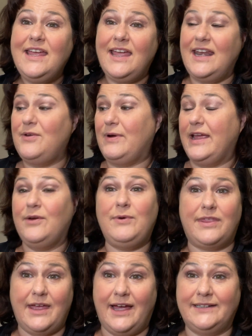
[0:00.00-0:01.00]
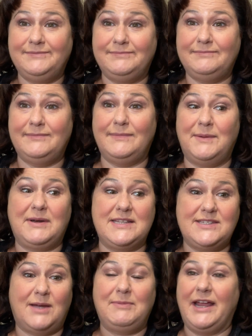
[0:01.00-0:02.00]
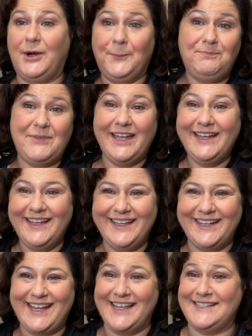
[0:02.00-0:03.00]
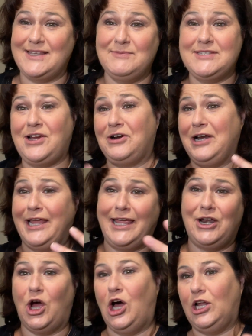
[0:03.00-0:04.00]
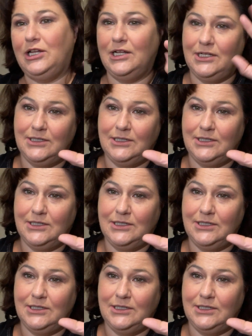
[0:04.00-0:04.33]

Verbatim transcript: Anyway, with that, I'm going to stop now because I'm starting to get all